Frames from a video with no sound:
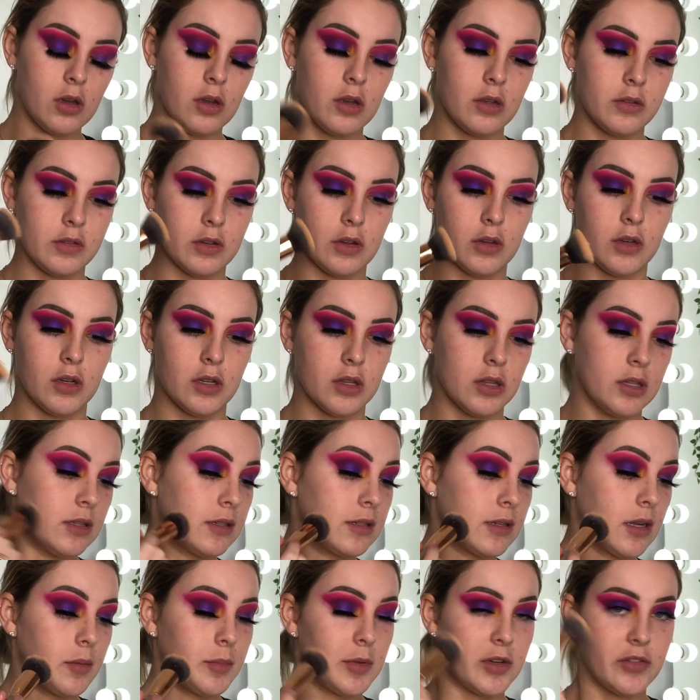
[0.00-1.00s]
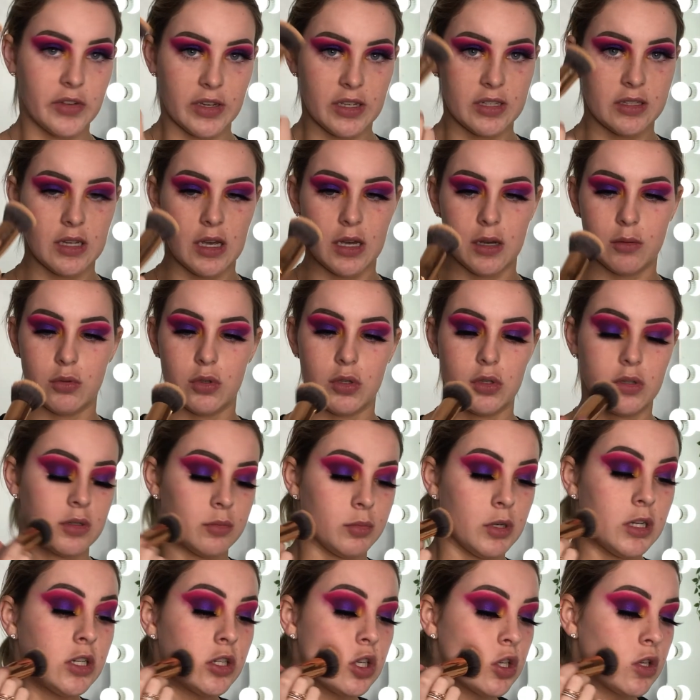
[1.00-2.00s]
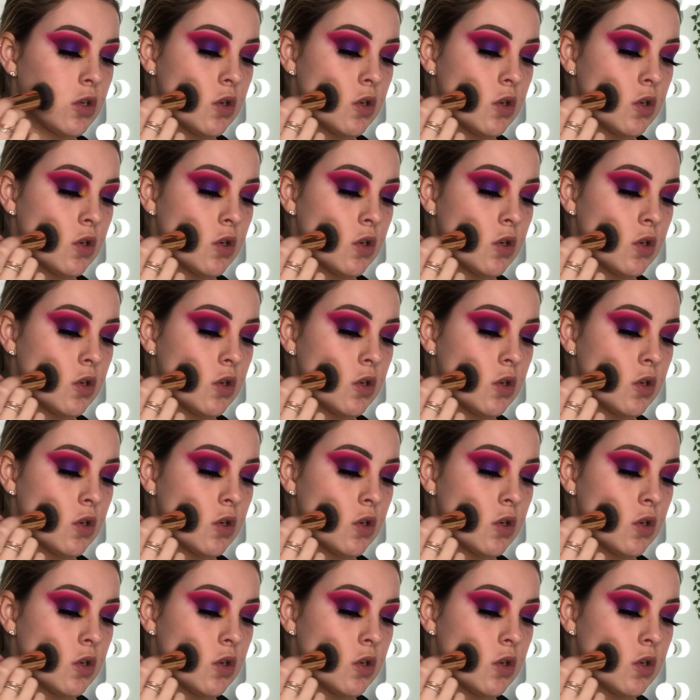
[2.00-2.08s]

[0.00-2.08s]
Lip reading: So on this side of my face, I will use a brush.